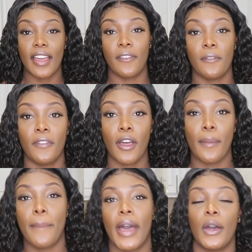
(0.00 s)
oven for
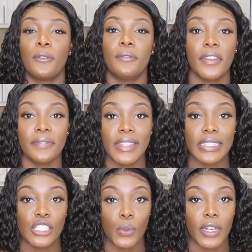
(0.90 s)
about
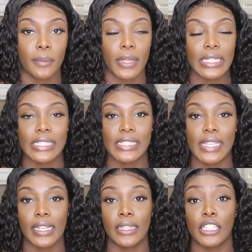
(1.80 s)
15 to 20 minutes
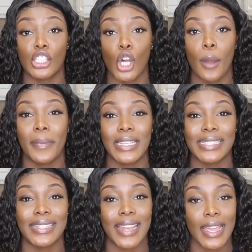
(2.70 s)
until the top
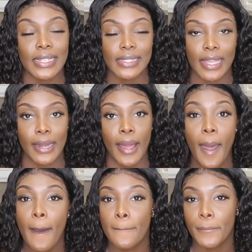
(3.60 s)
is nice and
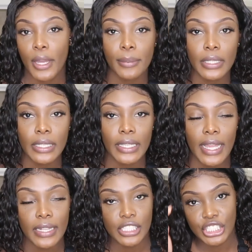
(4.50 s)
bubbly
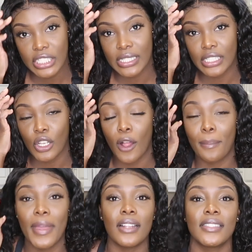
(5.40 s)
and the cheese is
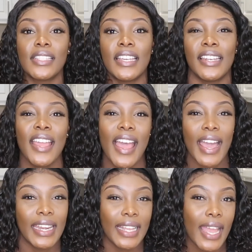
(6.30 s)
all melted
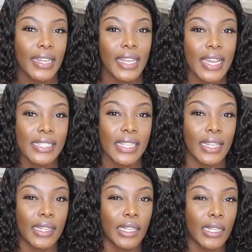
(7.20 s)
and it kind of has a
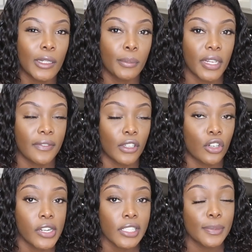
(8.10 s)
little bit of a
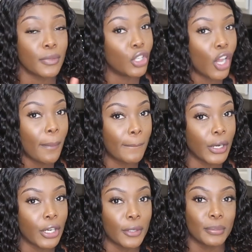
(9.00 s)
crisp, not
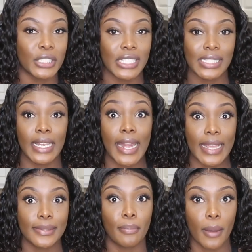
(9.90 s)
burnt, but just a
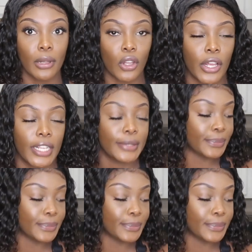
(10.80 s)
nice bubble on it.